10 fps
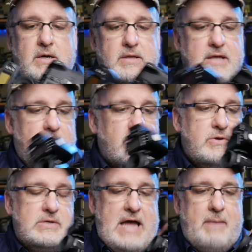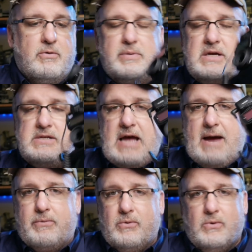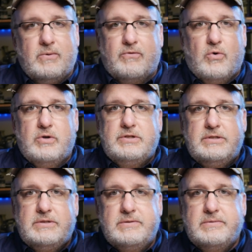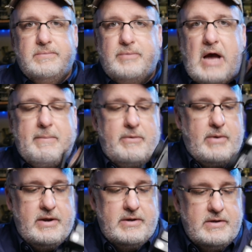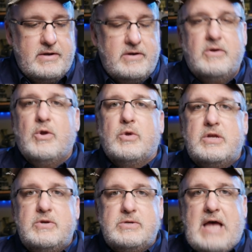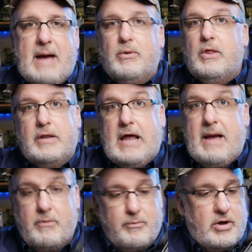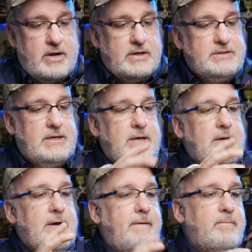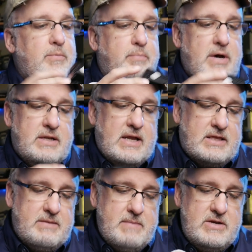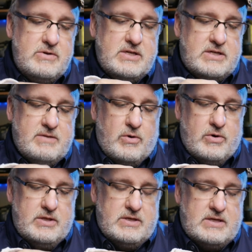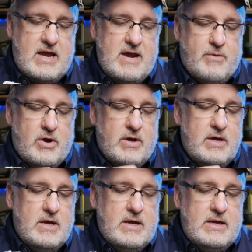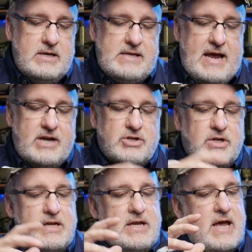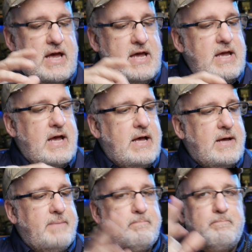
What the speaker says: They don't use Apple because Apple, of course, is copyrighted, and you can only use Apple on Apple products. But like the menu system on this camera is actually a